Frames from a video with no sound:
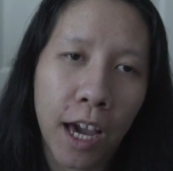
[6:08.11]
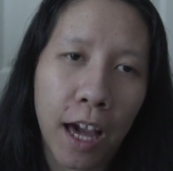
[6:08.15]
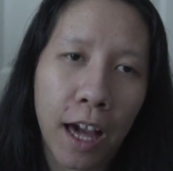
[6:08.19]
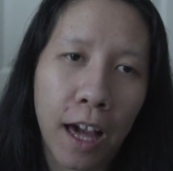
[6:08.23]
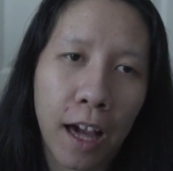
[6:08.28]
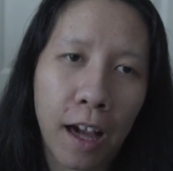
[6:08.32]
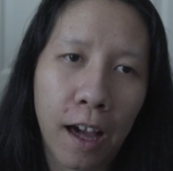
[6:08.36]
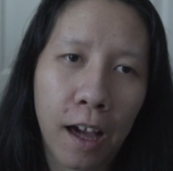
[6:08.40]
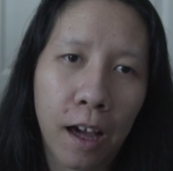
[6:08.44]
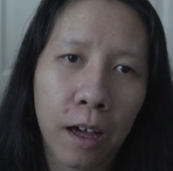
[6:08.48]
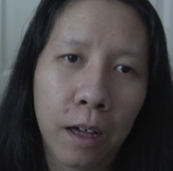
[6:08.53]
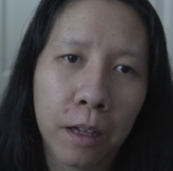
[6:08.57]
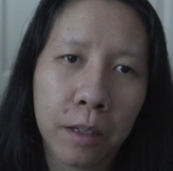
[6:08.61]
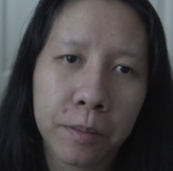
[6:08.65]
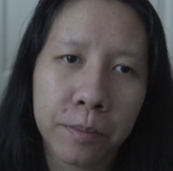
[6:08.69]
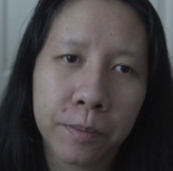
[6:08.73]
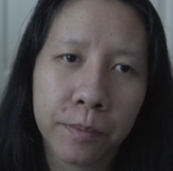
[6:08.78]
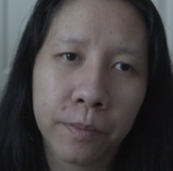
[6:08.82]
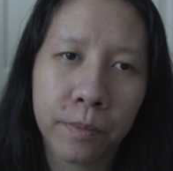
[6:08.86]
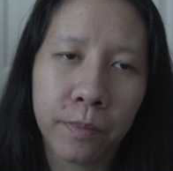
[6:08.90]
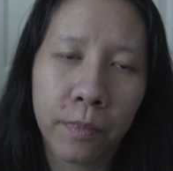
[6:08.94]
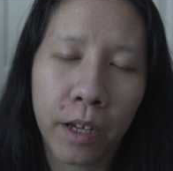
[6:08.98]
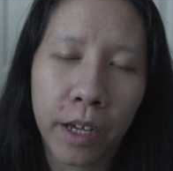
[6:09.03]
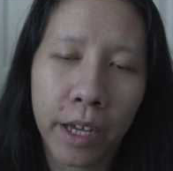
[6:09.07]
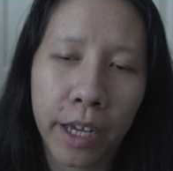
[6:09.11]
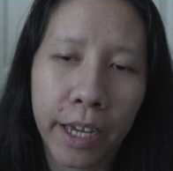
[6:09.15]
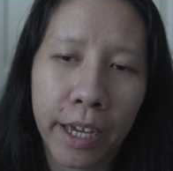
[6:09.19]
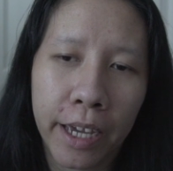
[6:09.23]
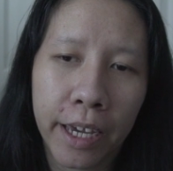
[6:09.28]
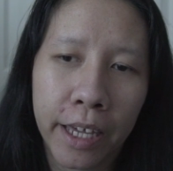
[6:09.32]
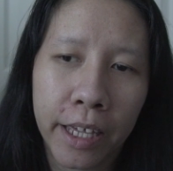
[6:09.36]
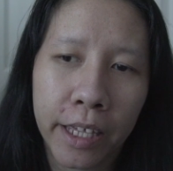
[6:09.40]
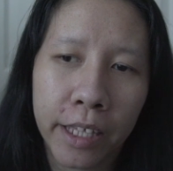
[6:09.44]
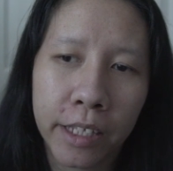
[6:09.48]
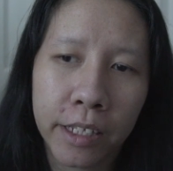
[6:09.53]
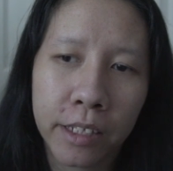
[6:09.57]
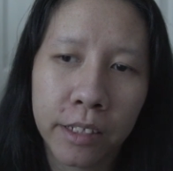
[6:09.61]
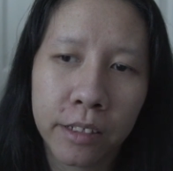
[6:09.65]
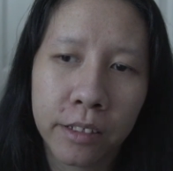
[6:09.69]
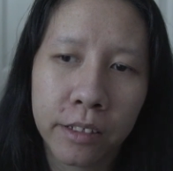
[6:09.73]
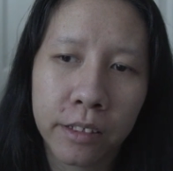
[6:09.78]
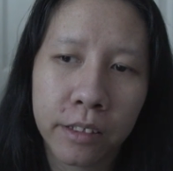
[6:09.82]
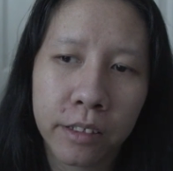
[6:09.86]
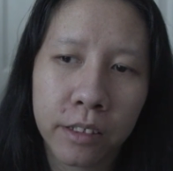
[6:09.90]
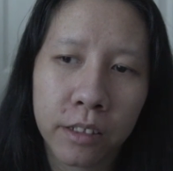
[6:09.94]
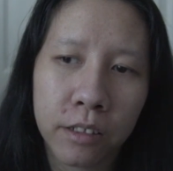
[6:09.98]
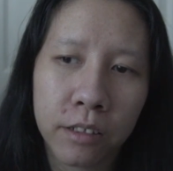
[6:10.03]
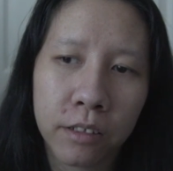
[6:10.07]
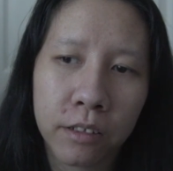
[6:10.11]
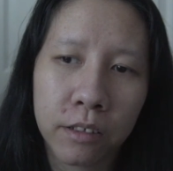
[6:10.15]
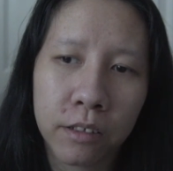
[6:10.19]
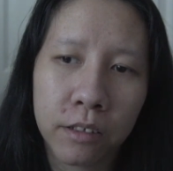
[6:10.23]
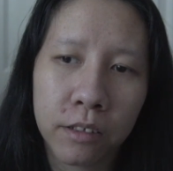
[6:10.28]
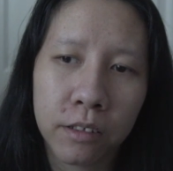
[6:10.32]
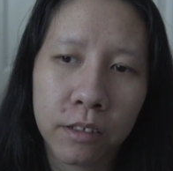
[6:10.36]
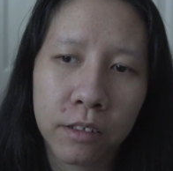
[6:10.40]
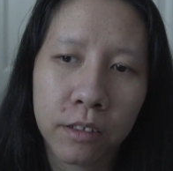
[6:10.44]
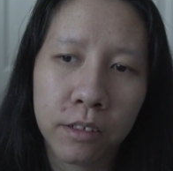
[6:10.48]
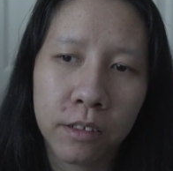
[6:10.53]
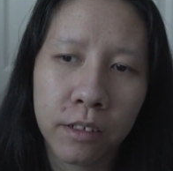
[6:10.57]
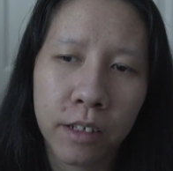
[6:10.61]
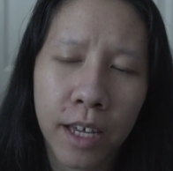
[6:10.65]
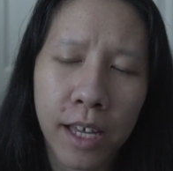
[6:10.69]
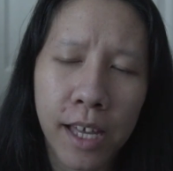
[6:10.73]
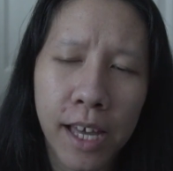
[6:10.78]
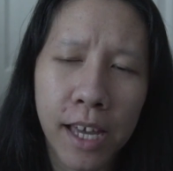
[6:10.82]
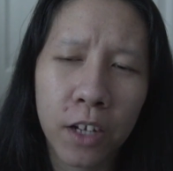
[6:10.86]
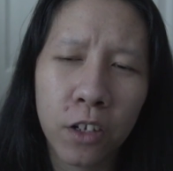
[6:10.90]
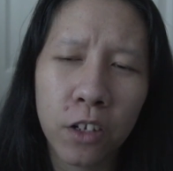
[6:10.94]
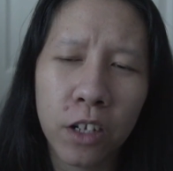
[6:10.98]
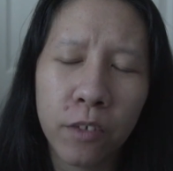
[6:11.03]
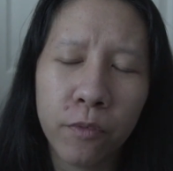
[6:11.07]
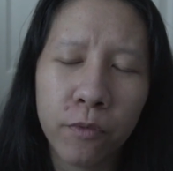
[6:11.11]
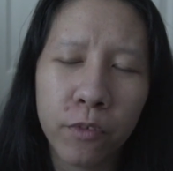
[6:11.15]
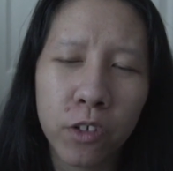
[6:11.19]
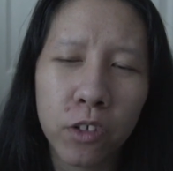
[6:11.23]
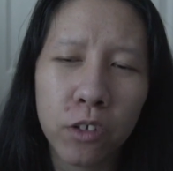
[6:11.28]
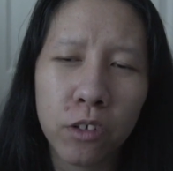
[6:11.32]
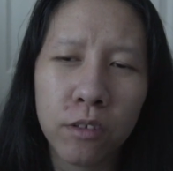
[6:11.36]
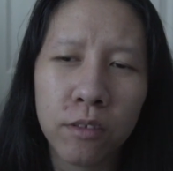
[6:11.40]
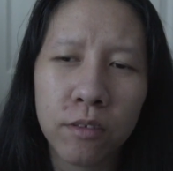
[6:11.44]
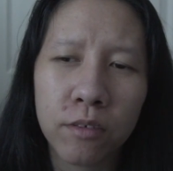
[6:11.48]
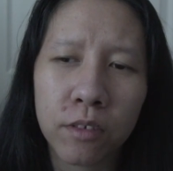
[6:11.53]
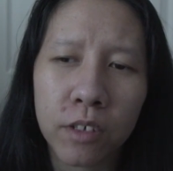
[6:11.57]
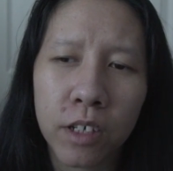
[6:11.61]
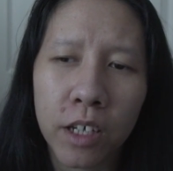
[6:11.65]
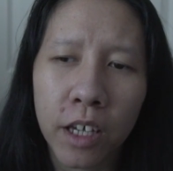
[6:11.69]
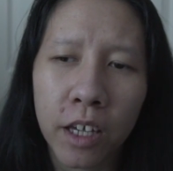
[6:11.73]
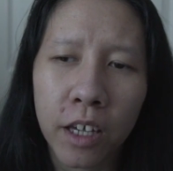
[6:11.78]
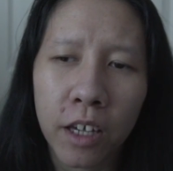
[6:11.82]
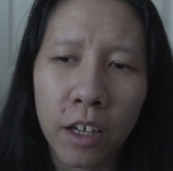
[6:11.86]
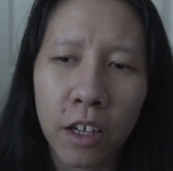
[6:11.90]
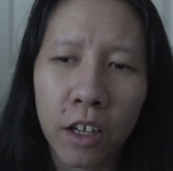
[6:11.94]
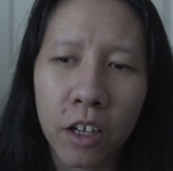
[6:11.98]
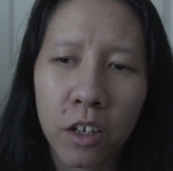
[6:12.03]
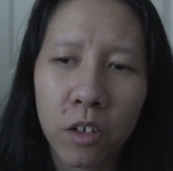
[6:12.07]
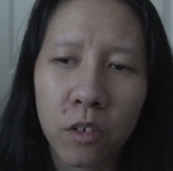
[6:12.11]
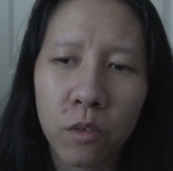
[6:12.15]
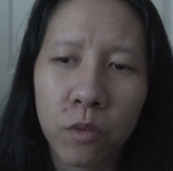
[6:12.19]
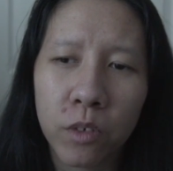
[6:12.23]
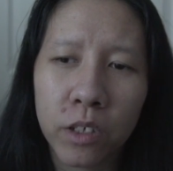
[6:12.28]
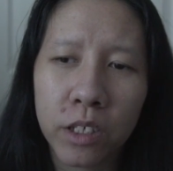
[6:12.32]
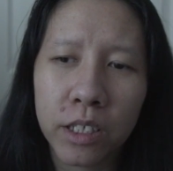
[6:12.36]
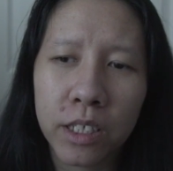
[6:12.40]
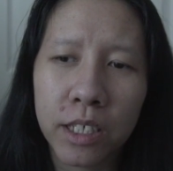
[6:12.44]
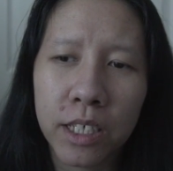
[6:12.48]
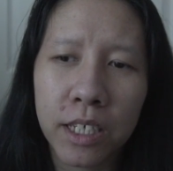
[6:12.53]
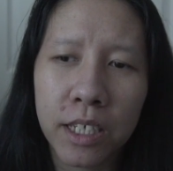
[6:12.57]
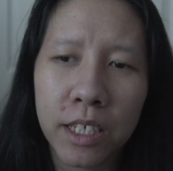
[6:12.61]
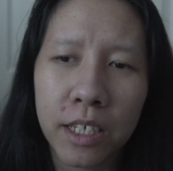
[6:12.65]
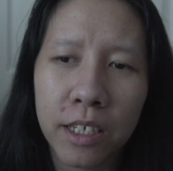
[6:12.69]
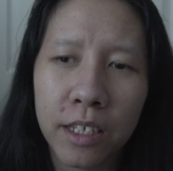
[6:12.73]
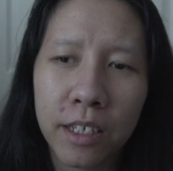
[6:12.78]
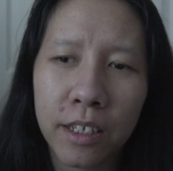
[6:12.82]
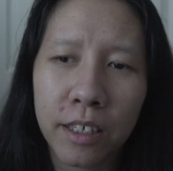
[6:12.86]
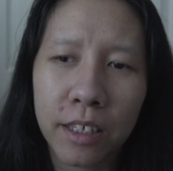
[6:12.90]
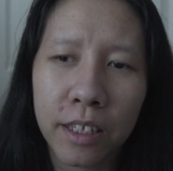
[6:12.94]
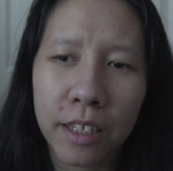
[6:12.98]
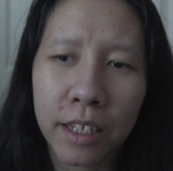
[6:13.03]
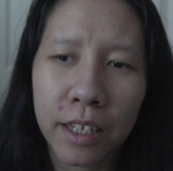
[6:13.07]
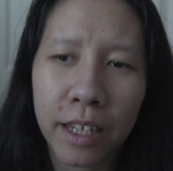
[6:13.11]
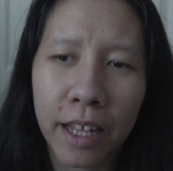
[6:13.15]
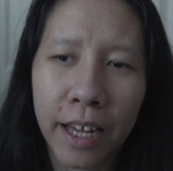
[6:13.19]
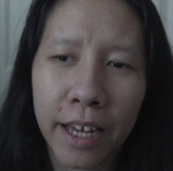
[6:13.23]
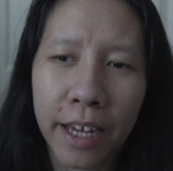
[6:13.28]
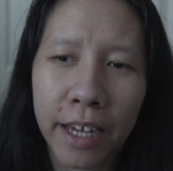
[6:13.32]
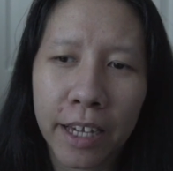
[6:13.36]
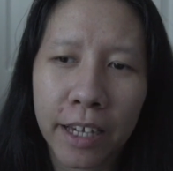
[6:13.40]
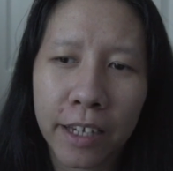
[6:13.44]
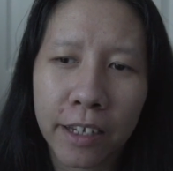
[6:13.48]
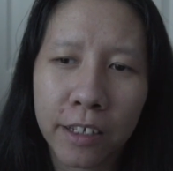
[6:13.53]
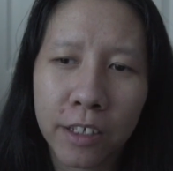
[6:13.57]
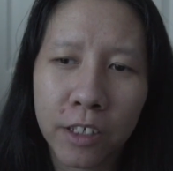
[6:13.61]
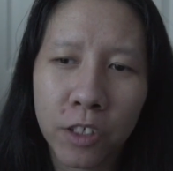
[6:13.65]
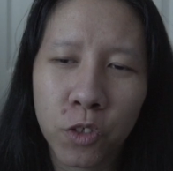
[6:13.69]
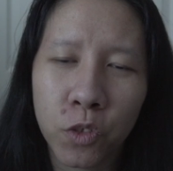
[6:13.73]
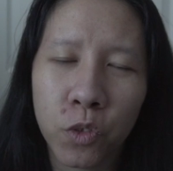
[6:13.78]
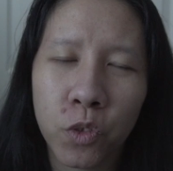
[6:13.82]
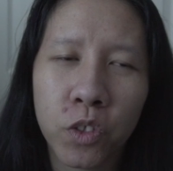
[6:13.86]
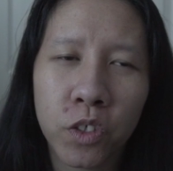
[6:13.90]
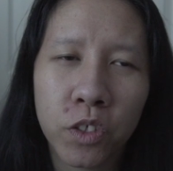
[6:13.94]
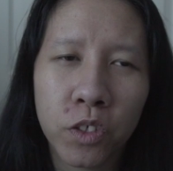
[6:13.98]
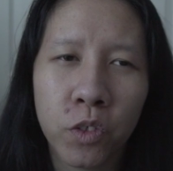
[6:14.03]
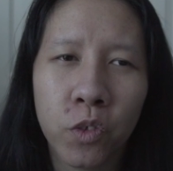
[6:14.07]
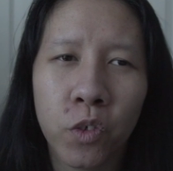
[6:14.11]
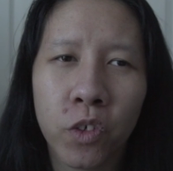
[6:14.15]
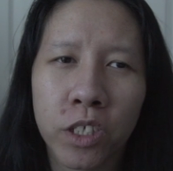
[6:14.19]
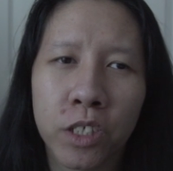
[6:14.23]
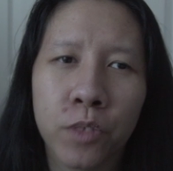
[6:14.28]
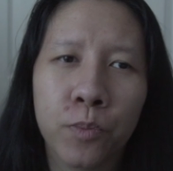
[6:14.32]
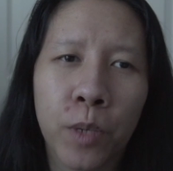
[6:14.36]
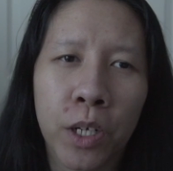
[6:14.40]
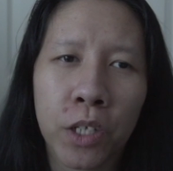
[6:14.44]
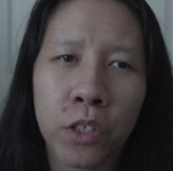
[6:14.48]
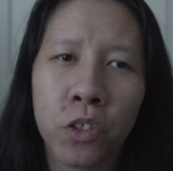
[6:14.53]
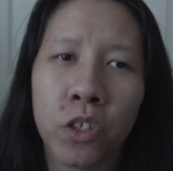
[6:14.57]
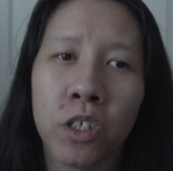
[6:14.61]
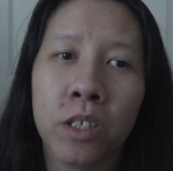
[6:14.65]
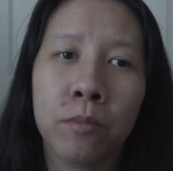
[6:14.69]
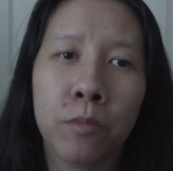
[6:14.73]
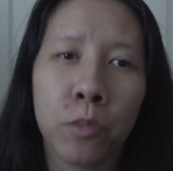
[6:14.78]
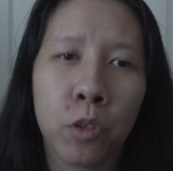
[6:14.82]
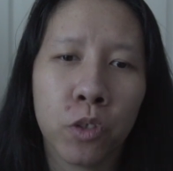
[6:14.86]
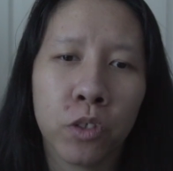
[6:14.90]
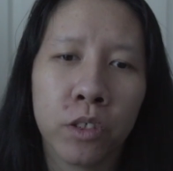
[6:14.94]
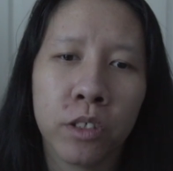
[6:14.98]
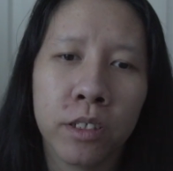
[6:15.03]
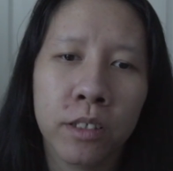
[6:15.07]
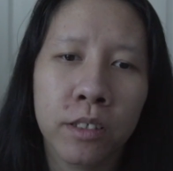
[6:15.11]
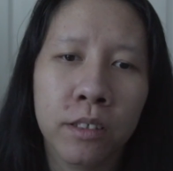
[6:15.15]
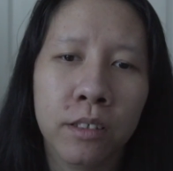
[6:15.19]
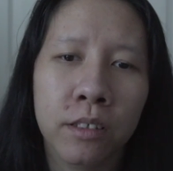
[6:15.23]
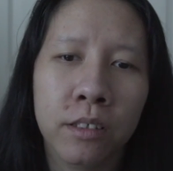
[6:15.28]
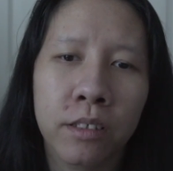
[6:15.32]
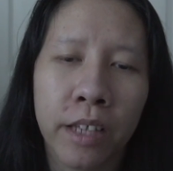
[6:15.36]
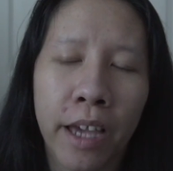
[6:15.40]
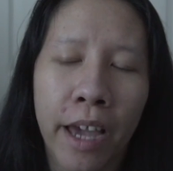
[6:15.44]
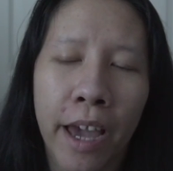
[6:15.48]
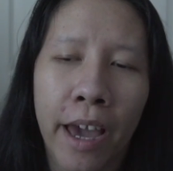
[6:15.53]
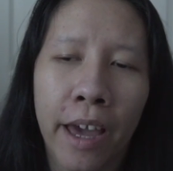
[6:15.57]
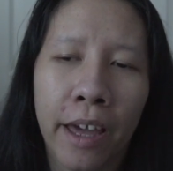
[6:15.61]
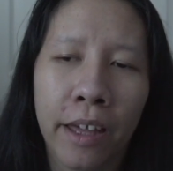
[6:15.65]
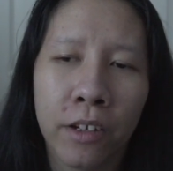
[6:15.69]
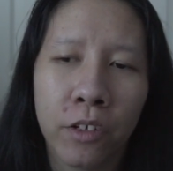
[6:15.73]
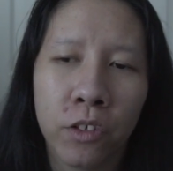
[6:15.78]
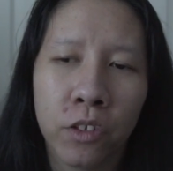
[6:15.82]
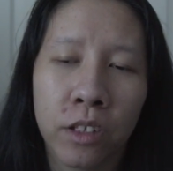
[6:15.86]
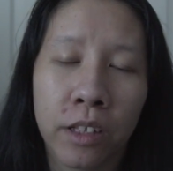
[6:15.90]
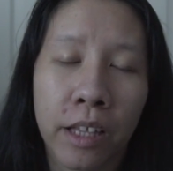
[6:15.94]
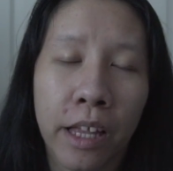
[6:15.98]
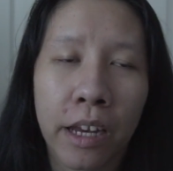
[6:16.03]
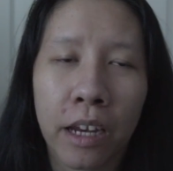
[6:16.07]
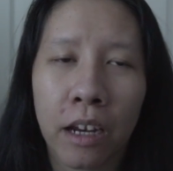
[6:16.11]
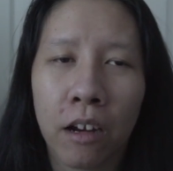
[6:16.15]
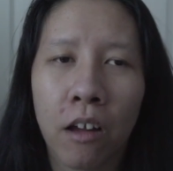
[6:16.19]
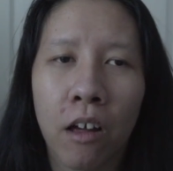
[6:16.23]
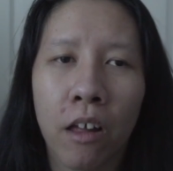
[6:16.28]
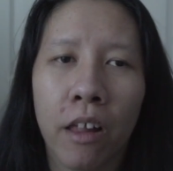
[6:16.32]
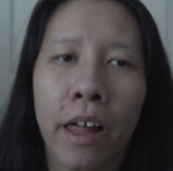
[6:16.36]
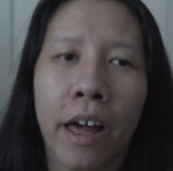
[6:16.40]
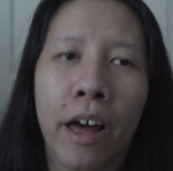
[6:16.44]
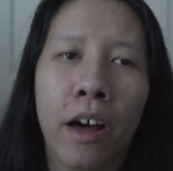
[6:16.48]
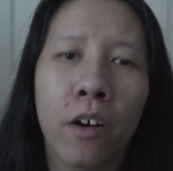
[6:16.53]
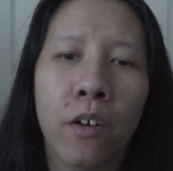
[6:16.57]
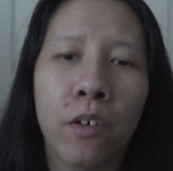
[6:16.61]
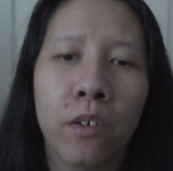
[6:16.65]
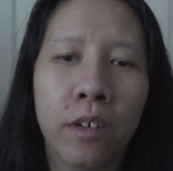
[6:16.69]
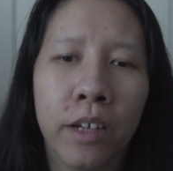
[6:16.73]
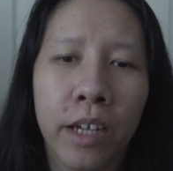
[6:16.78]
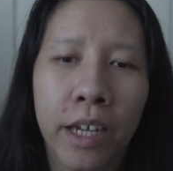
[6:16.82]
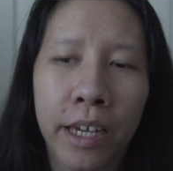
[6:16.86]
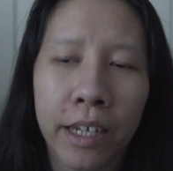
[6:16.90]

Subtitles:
And I feel really like, you know, you express your emotions and to let it all out.